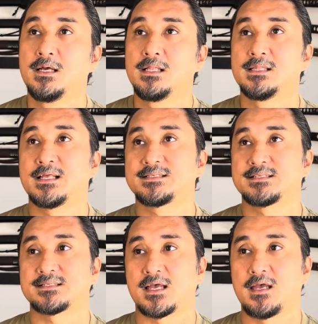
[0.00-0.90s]
let's
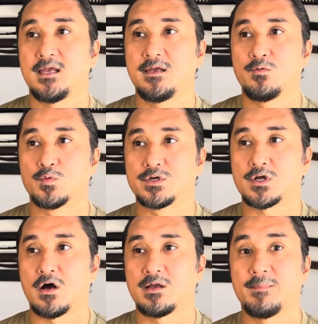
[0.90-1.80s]
say we're
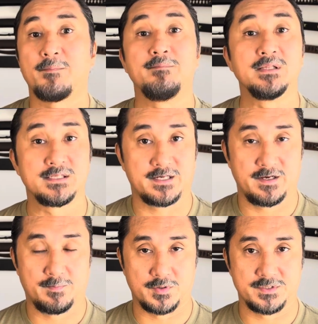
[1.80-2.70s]
talking about
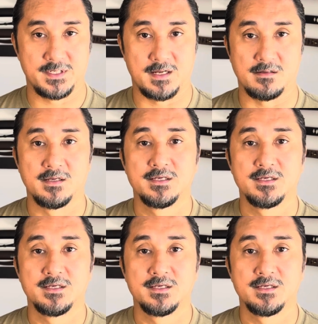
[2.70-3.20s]
military personnel.